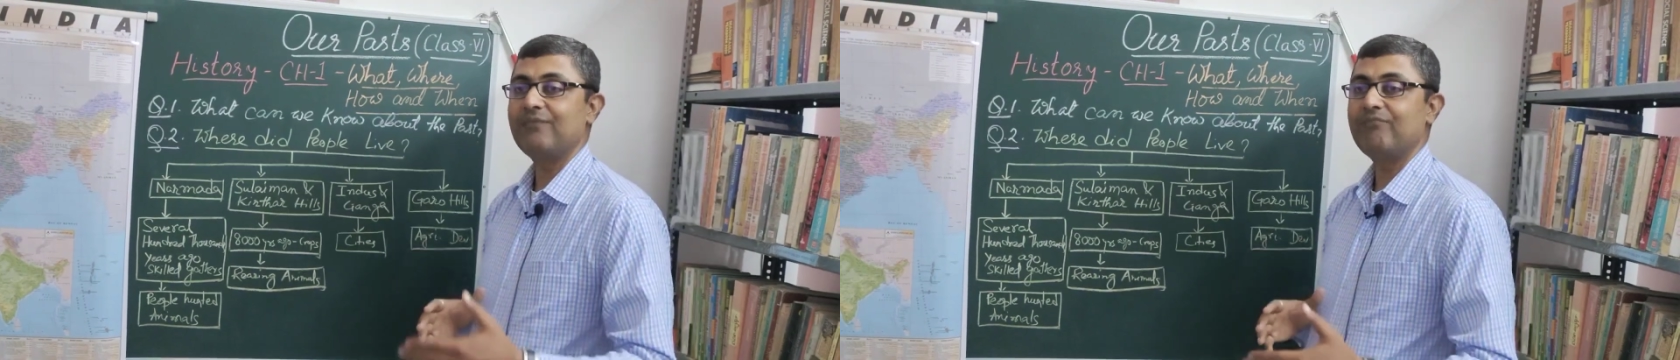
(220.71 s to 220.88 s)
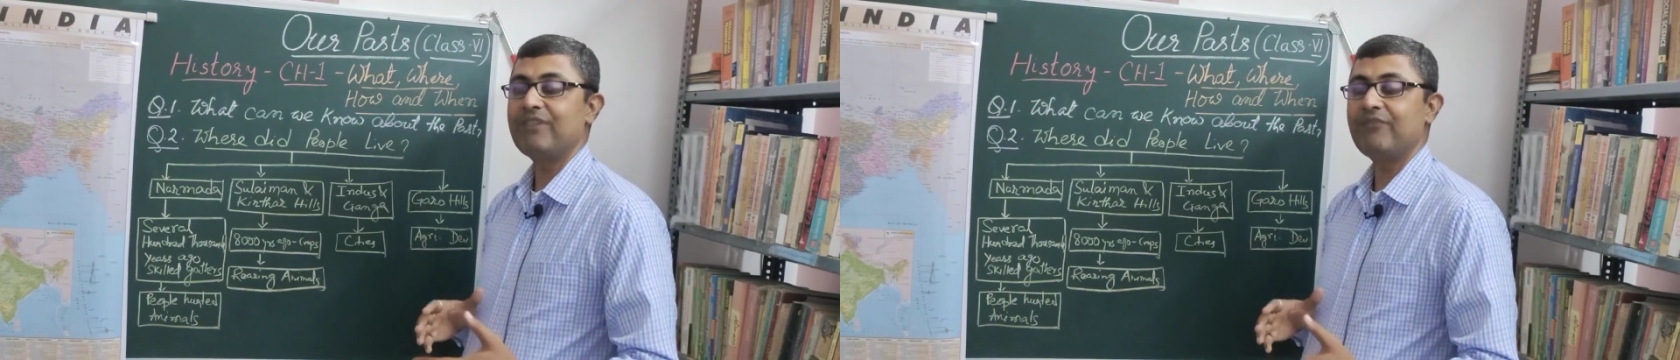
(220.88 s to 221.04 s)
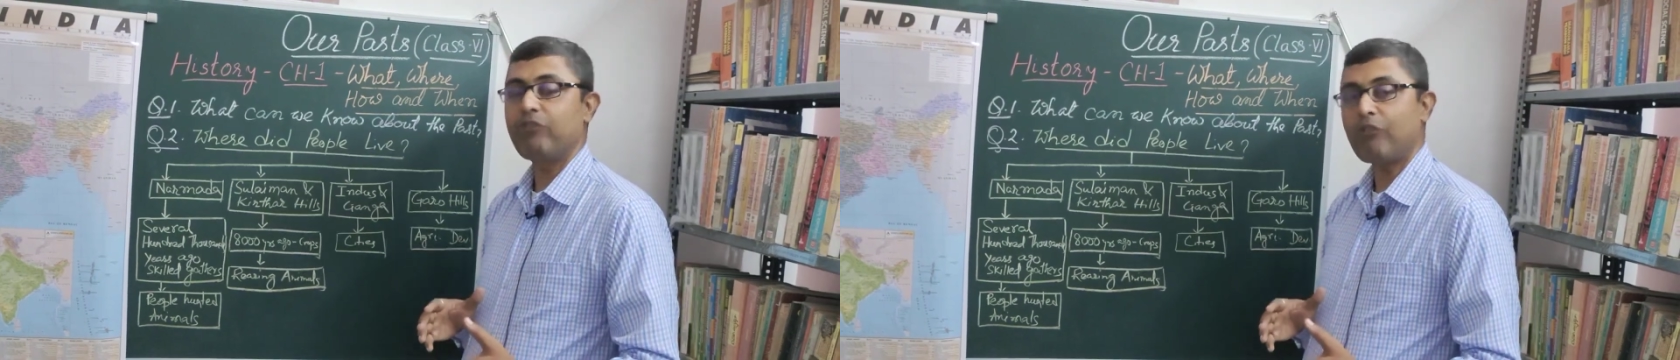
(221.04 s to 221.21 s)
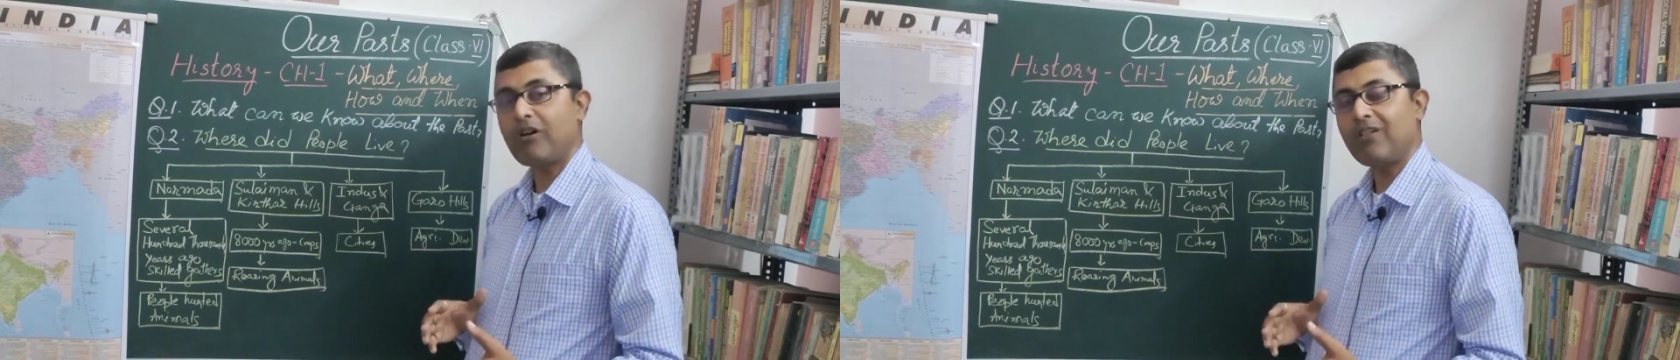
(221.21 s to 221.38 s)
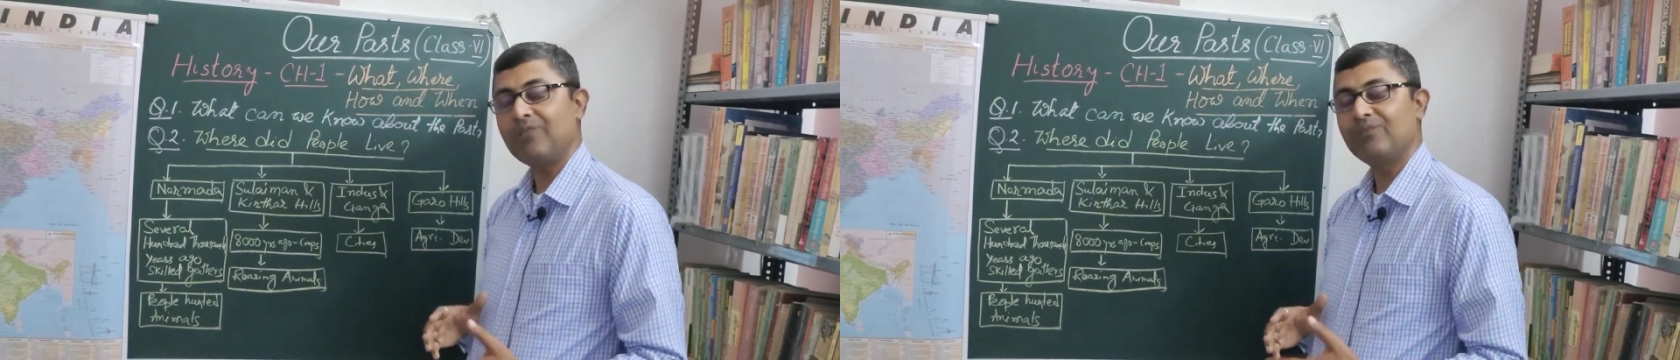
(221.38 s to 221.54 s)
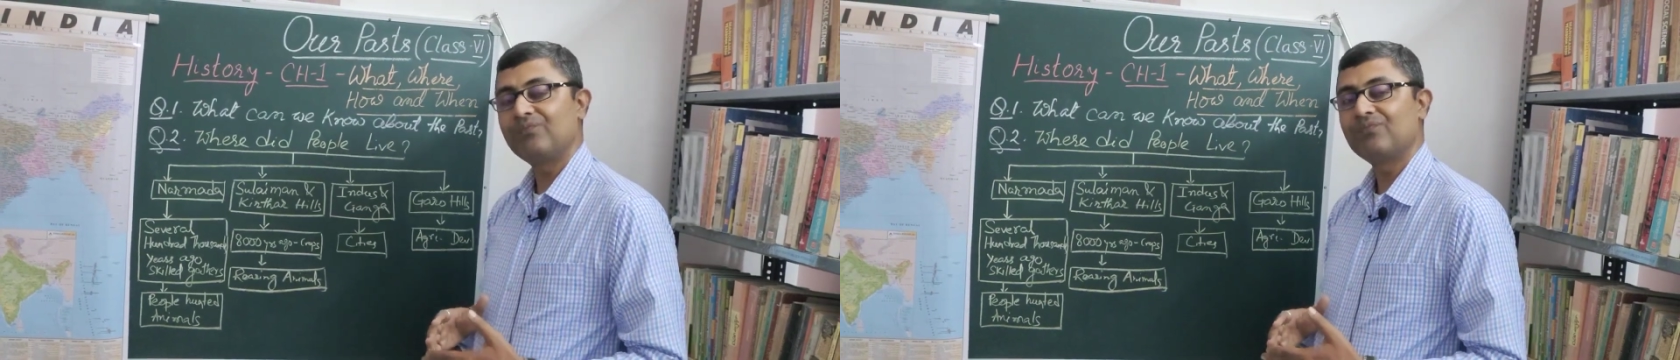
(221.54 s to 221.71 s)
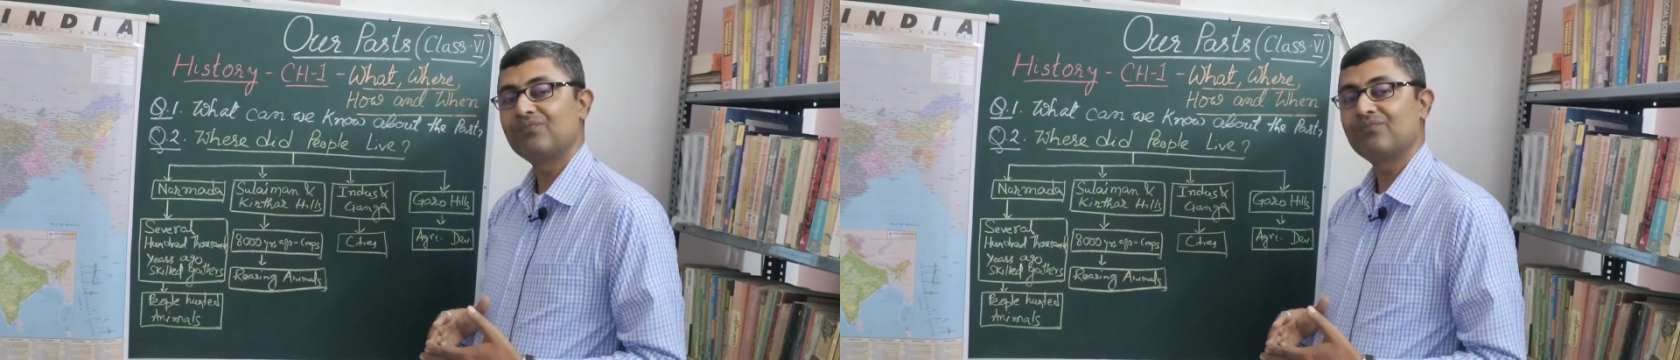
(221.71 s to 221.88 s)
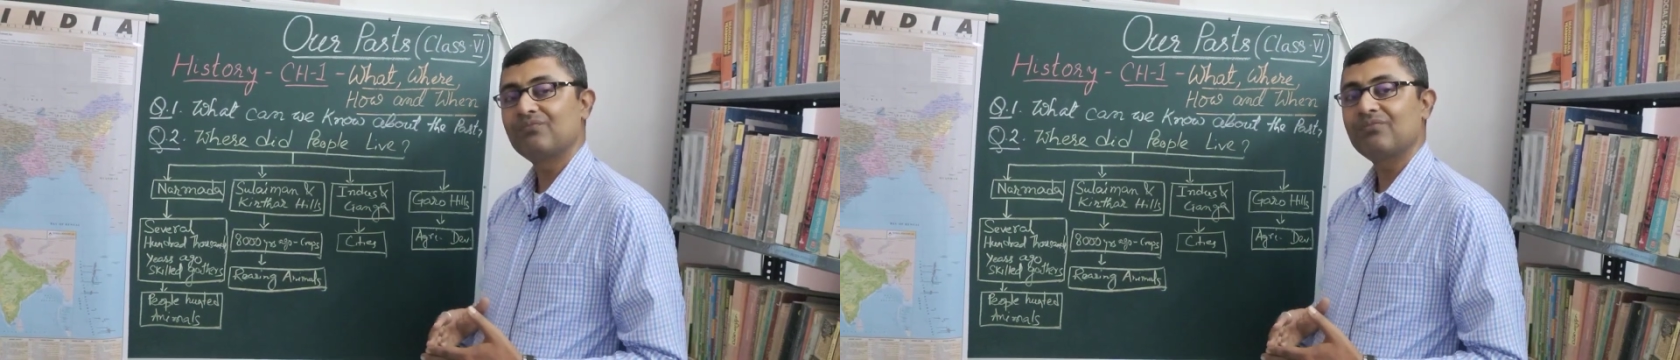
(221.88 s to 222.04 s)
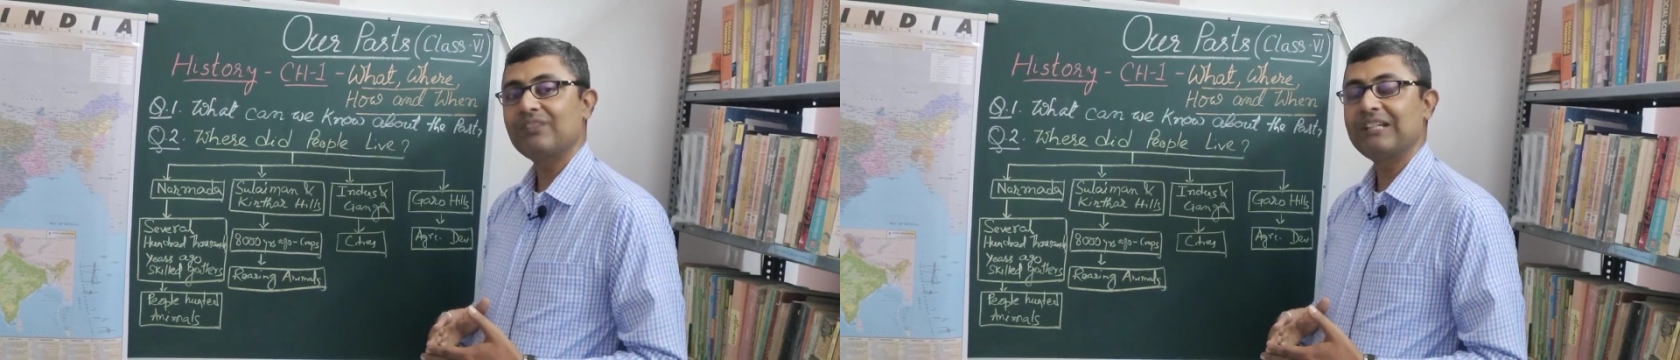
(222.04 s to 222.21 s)
before
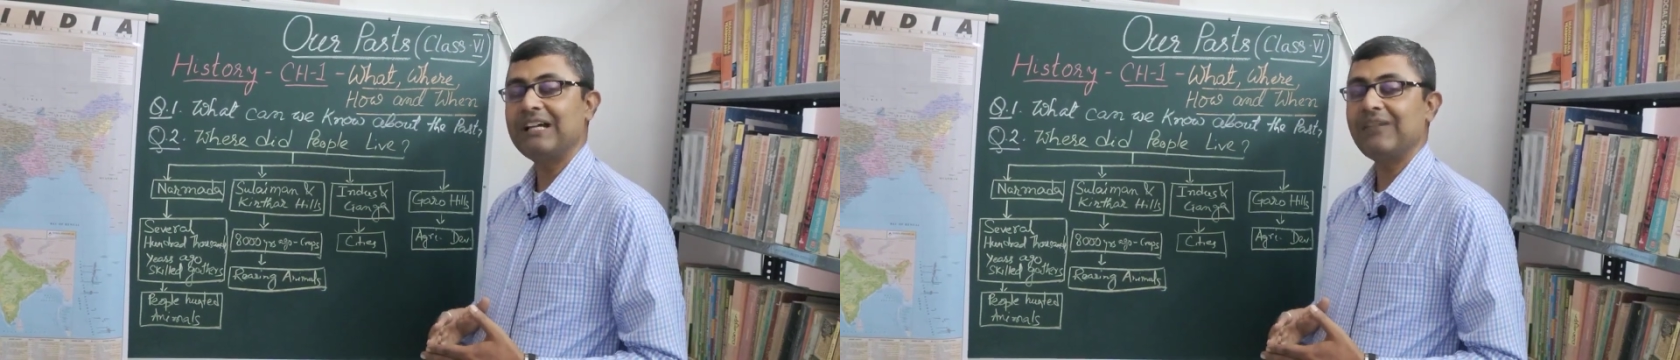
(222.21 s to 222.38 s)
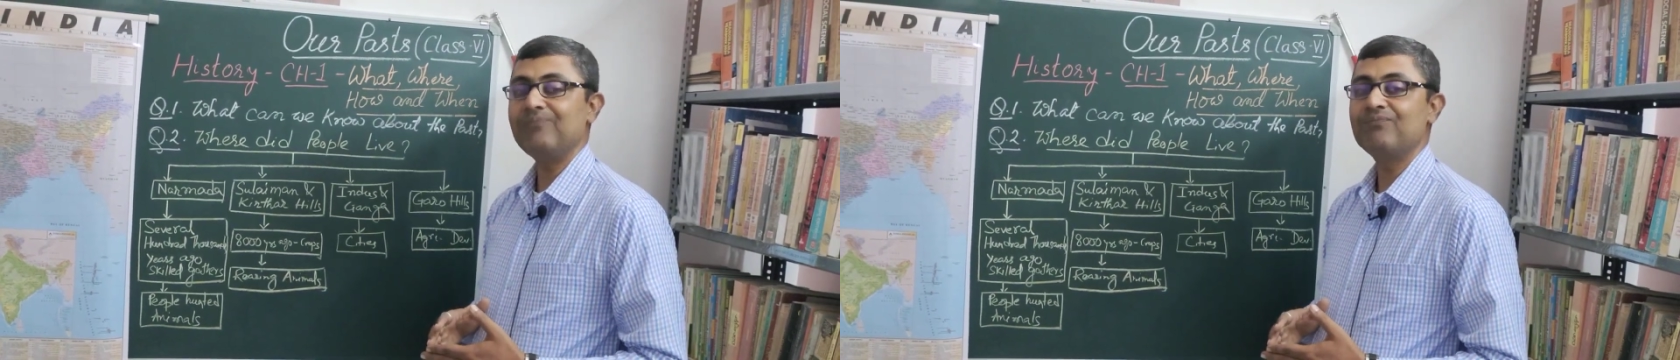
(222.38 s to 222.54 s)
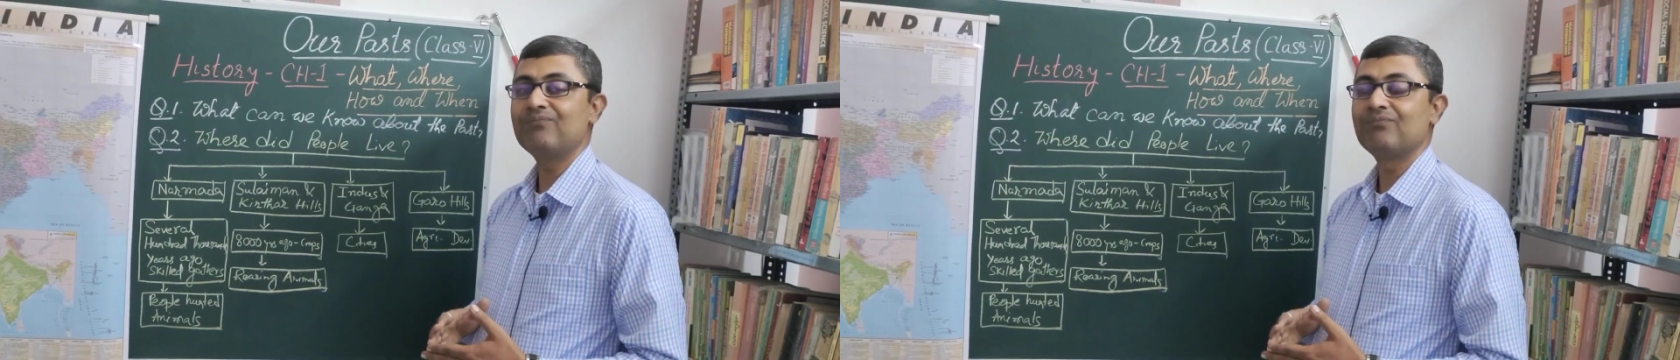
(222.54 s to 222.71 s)
the